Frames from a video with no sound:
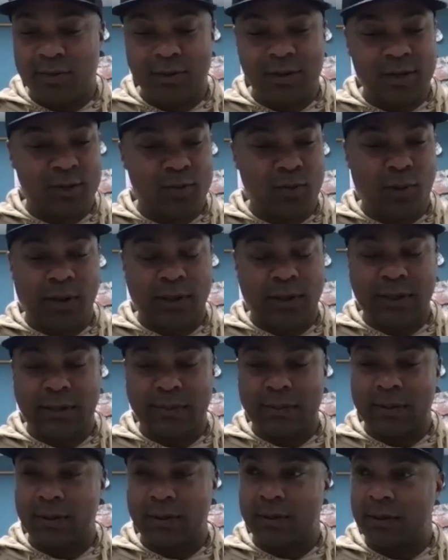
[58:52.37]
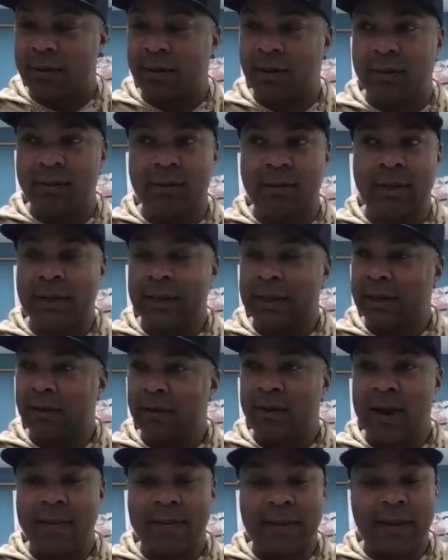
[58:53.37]
We just walked up to the hole,
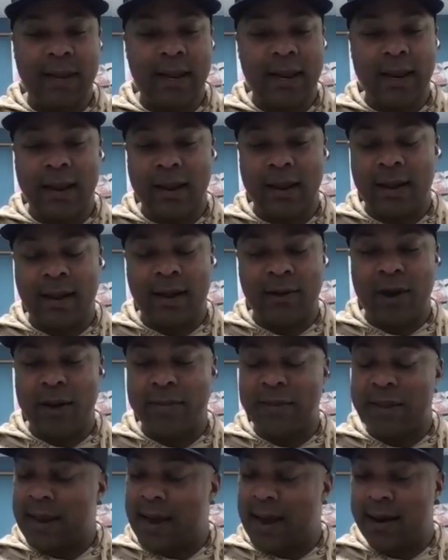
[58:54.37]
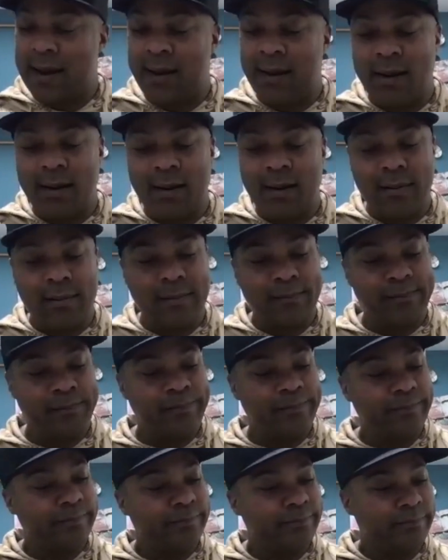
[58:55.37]
grabbed the 9-iron,
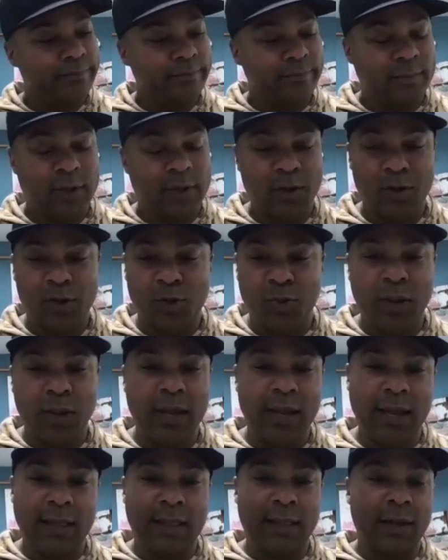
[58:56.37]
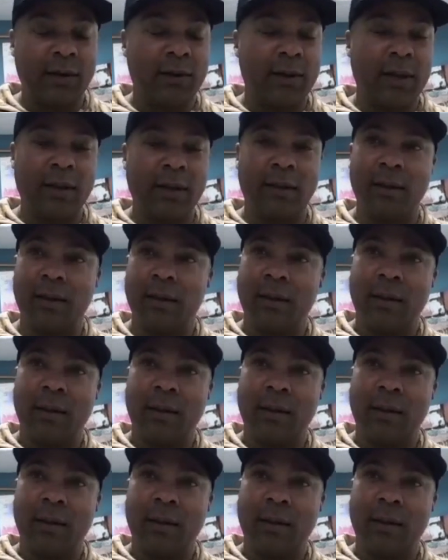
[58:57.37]
took a swing, literally